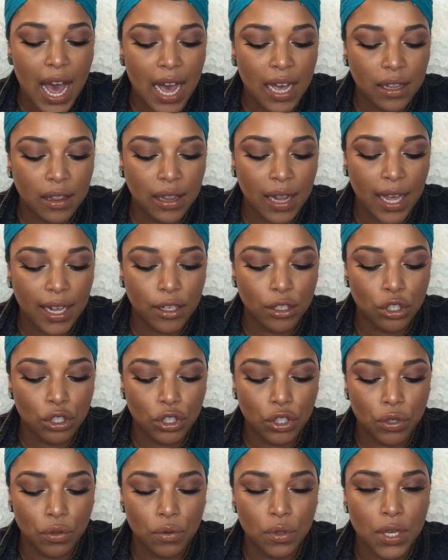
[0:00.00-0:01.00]
I like
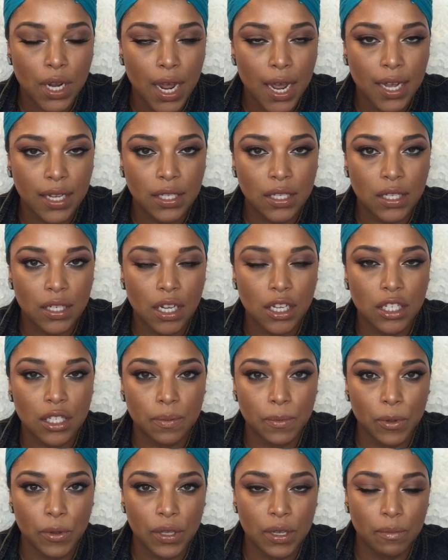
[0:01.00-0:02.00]
to test
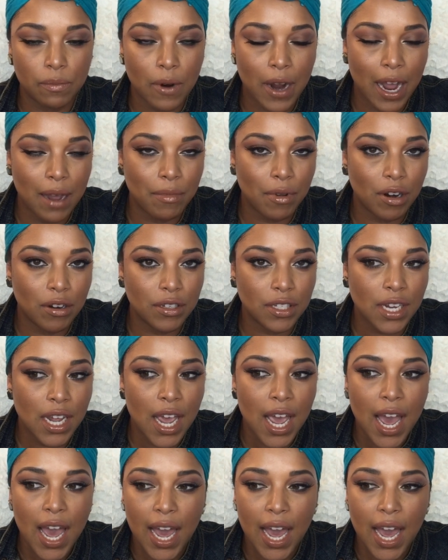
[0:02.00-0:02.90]
smoothing primers.